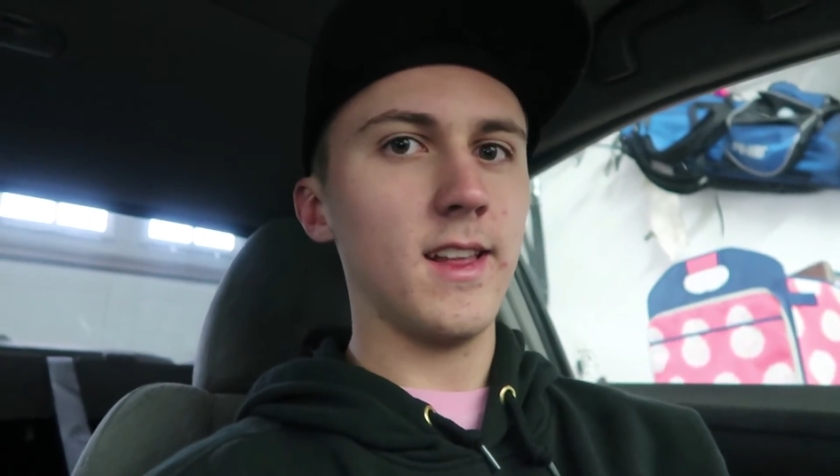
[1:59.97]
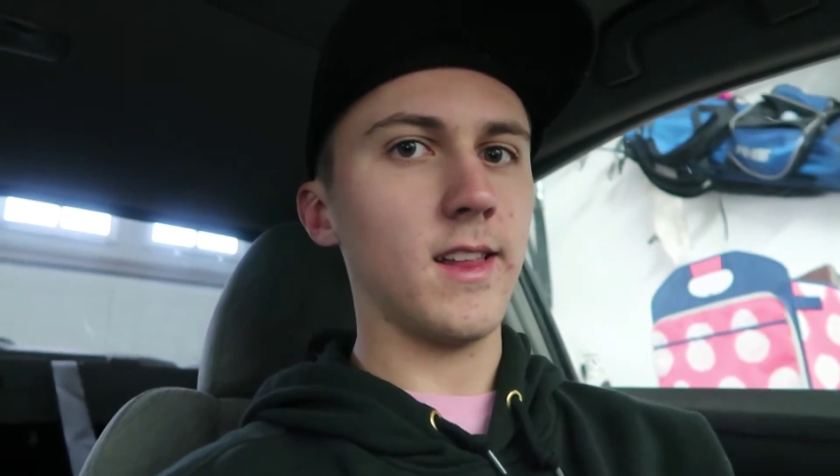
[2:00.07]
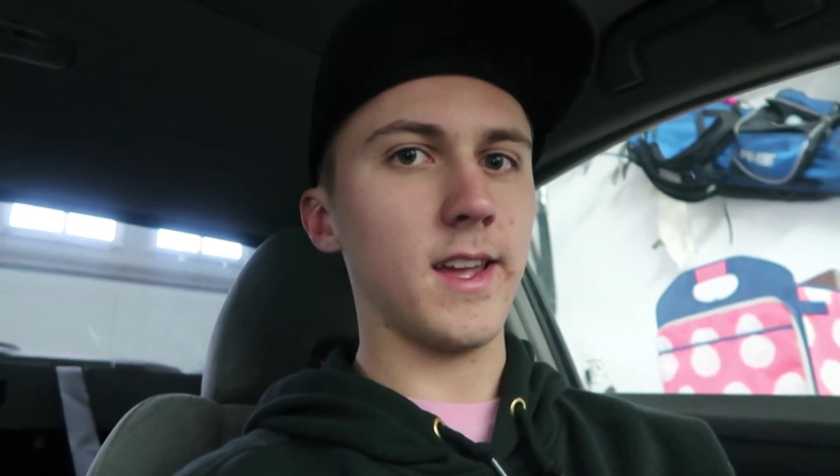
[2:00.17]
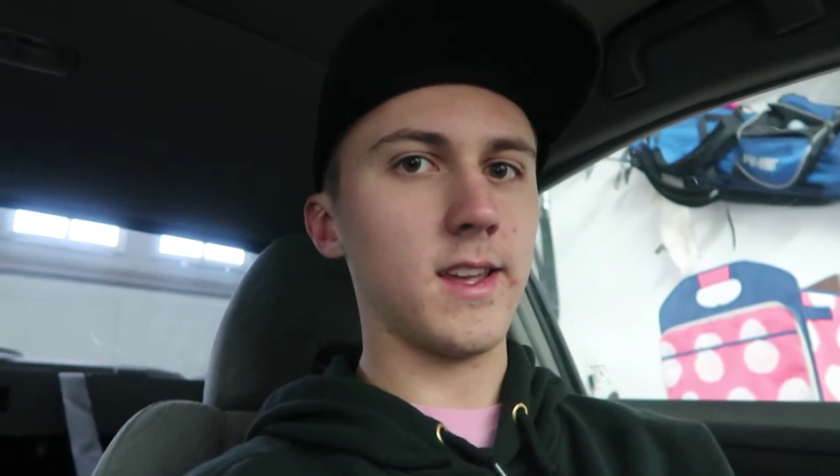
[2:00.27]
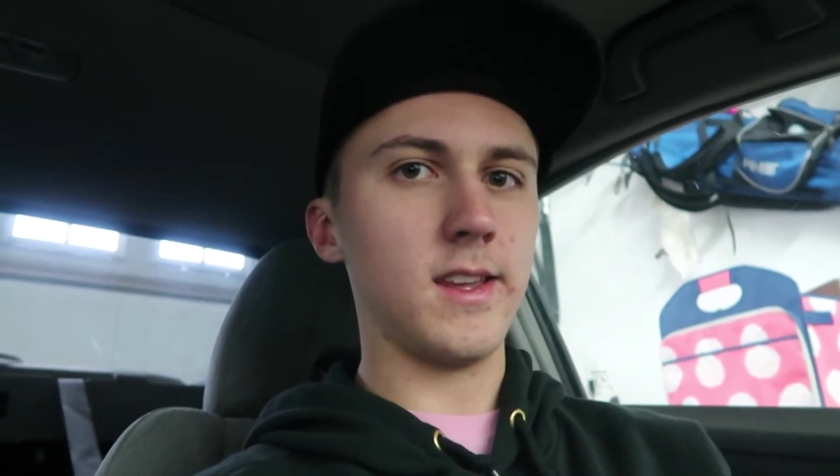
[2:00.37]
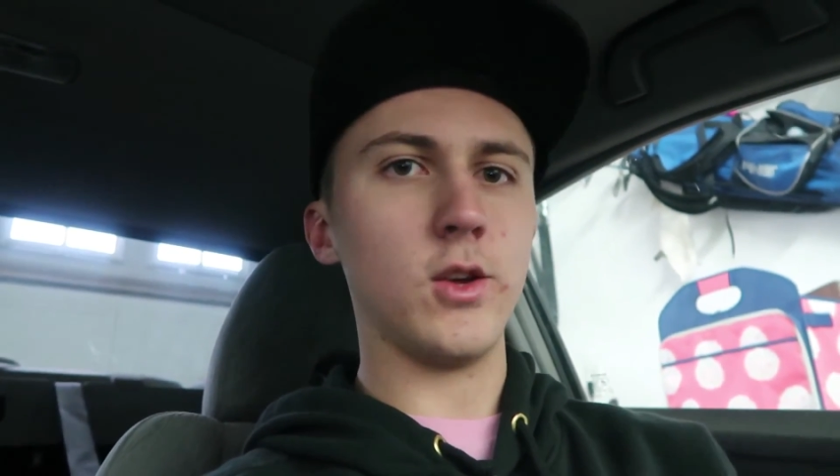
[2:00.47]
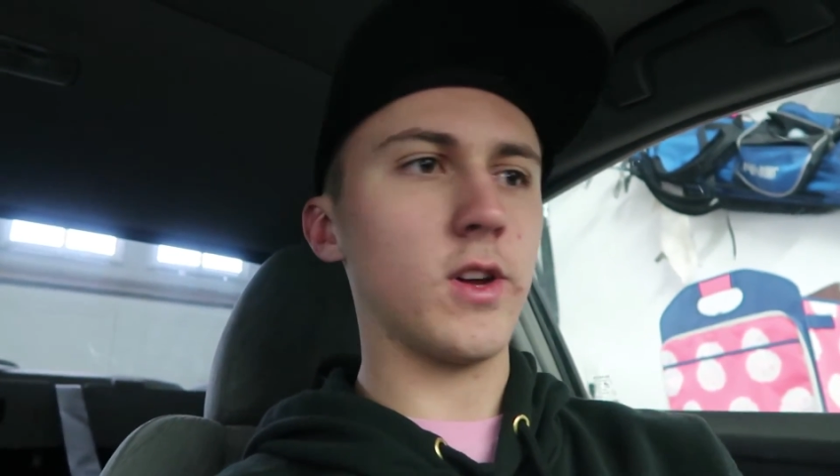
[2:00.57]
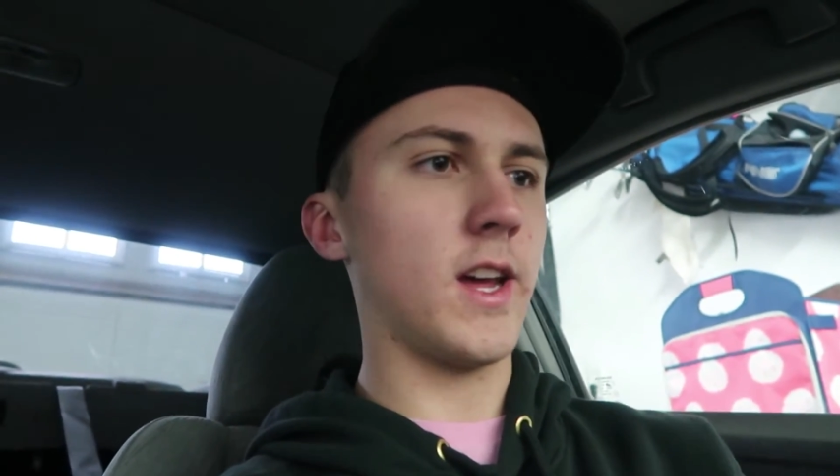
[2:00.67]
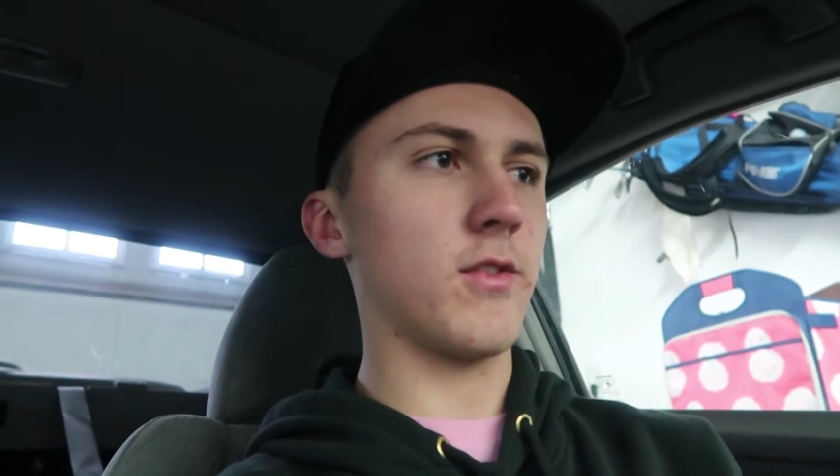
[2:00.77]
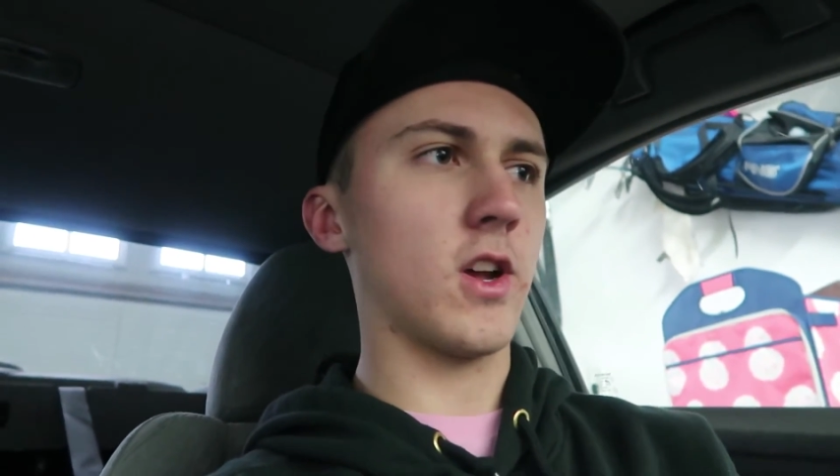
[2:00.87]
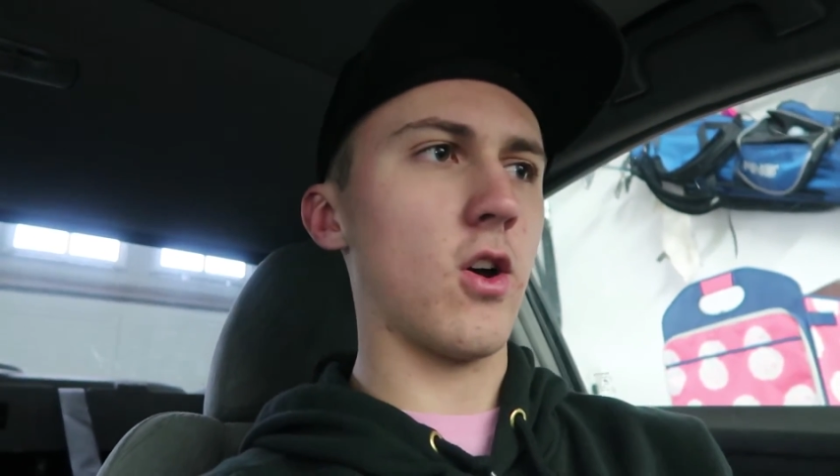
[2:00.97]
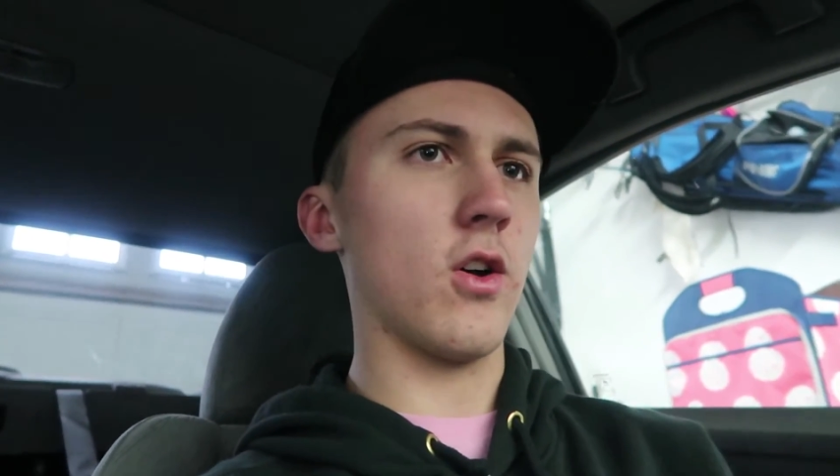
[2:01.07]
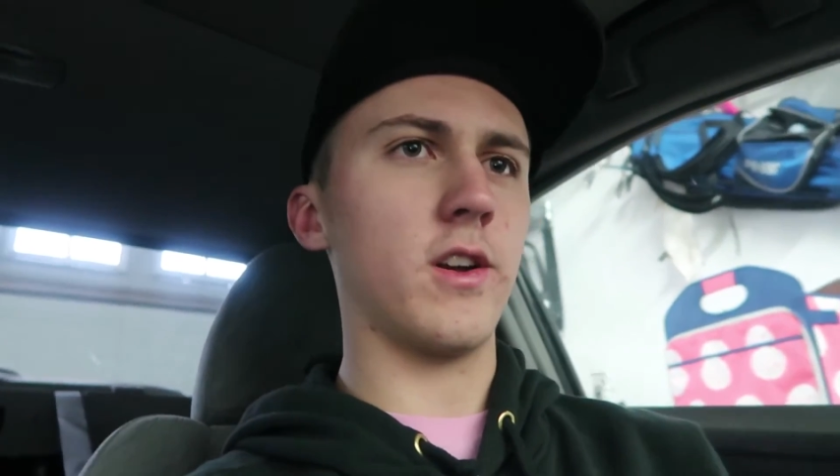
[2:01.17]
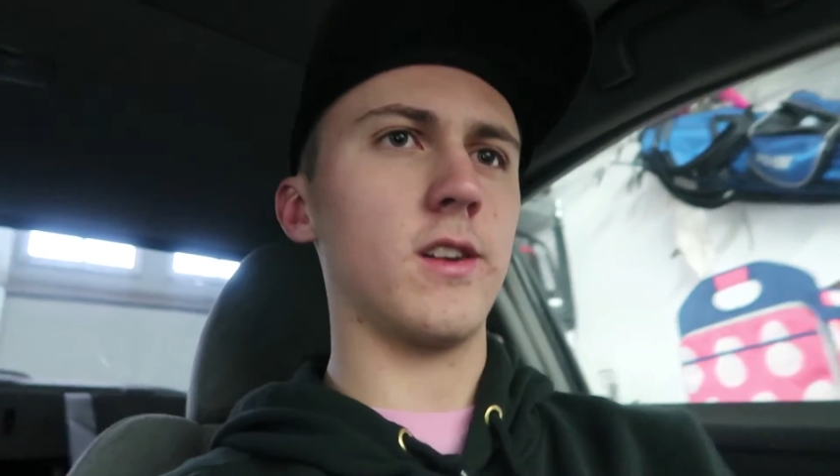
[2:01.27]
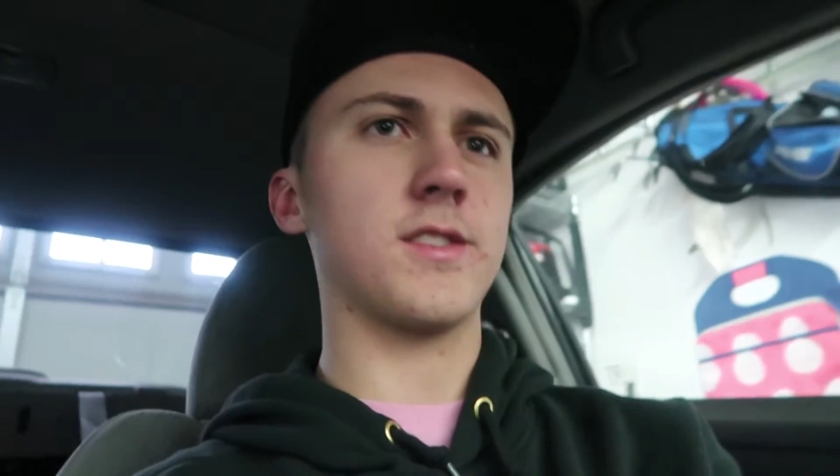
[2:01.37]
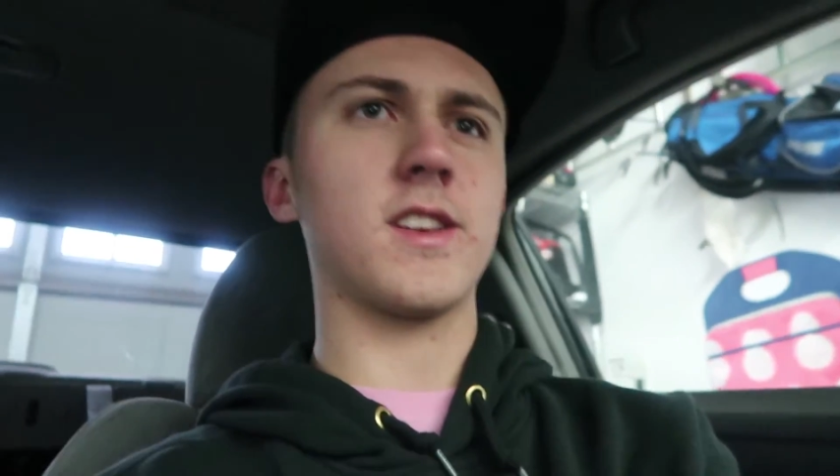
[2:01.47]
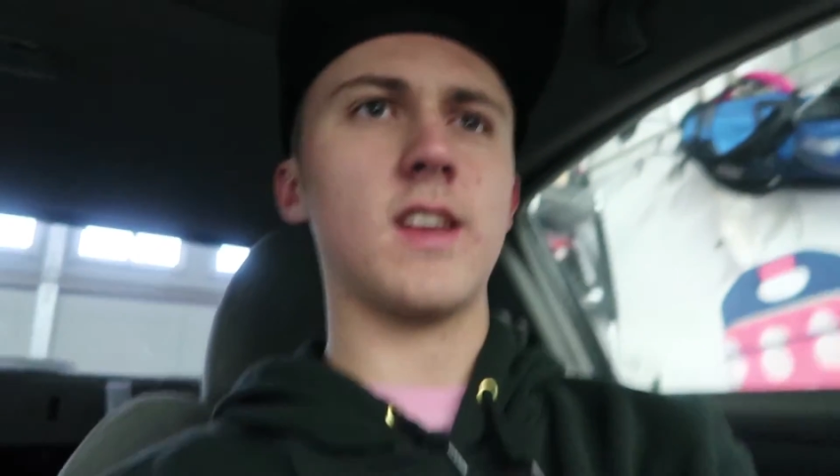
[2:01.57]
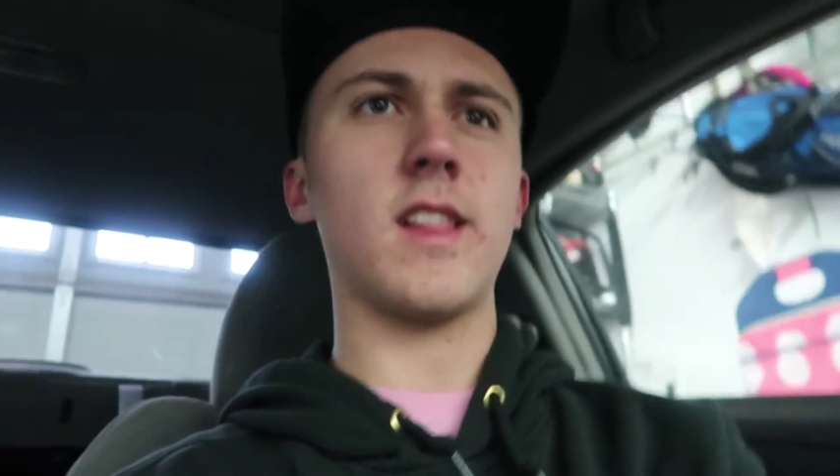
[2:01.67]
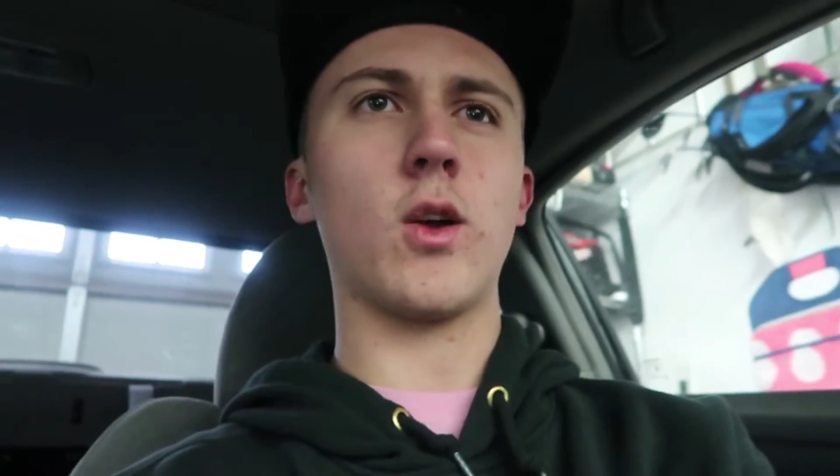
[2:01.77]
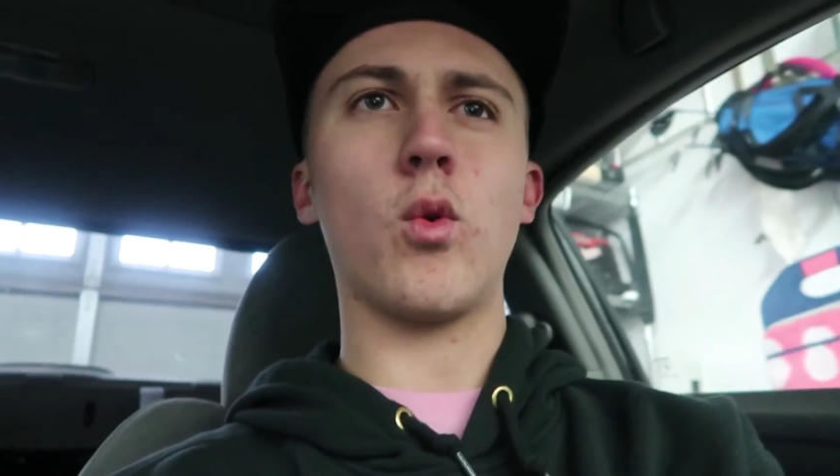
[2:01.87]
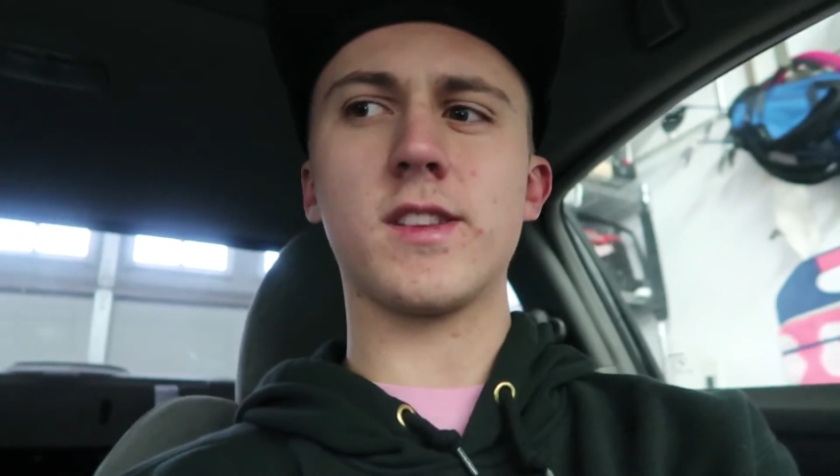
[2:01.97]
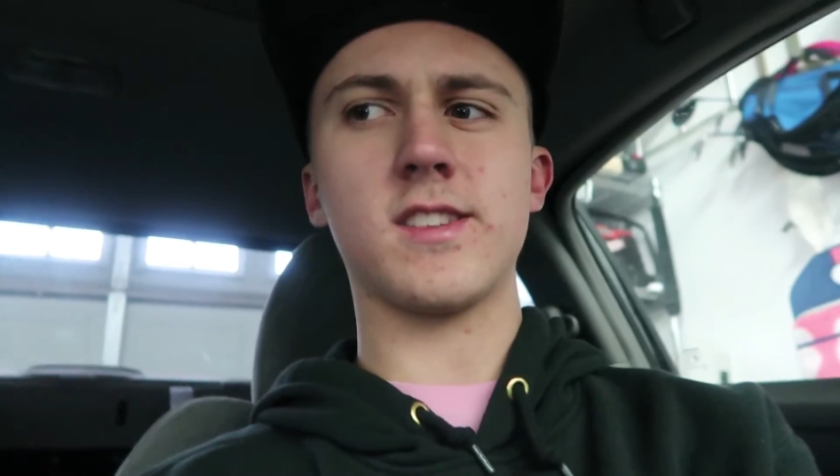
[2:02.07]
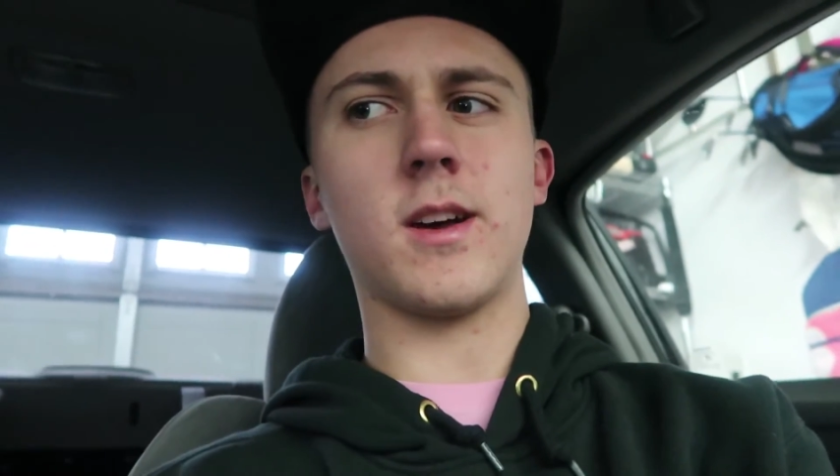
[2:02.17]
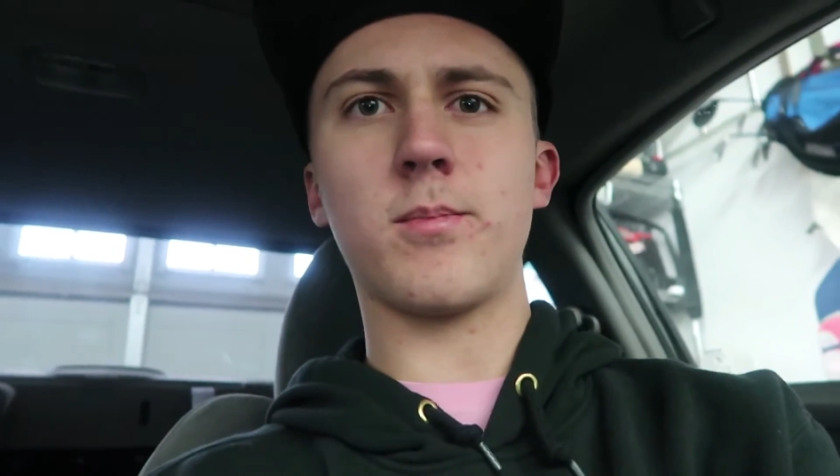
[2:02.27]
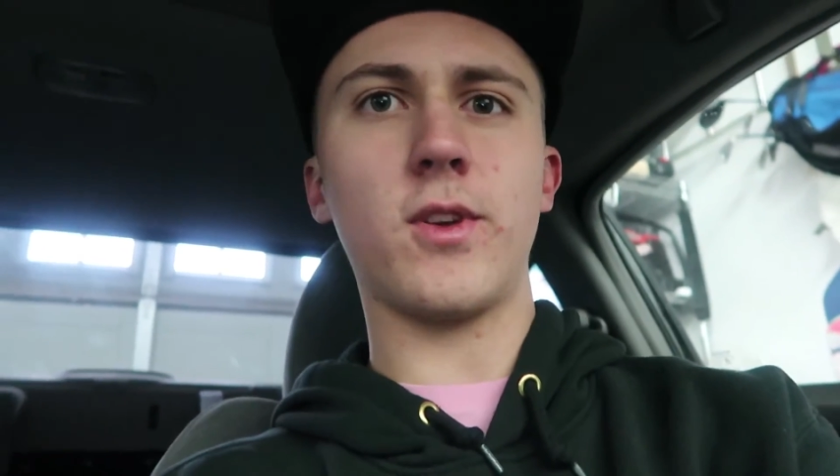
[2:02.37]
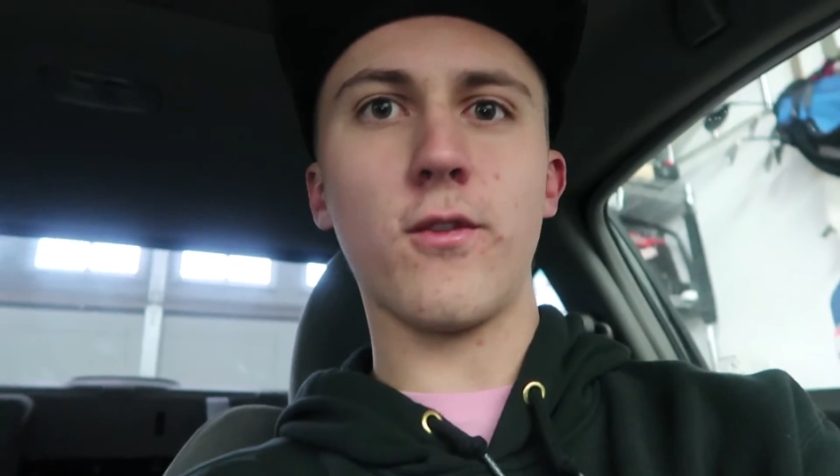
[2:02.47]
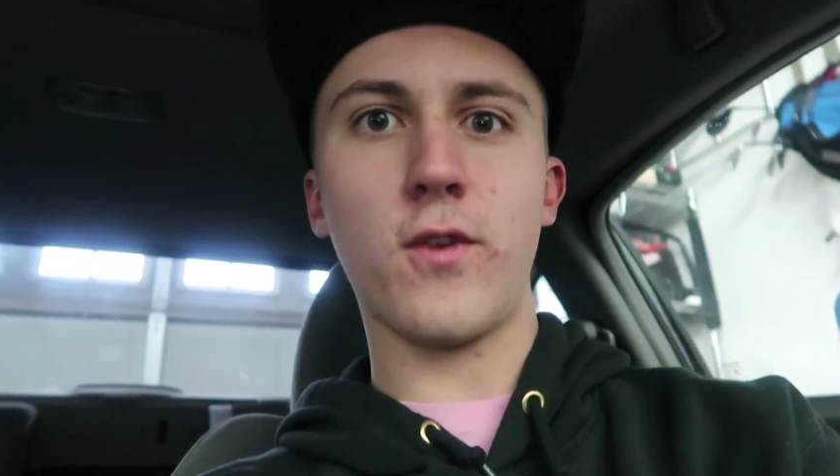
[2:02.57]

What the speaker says: Like you can have the car and it'll say like, what's up, your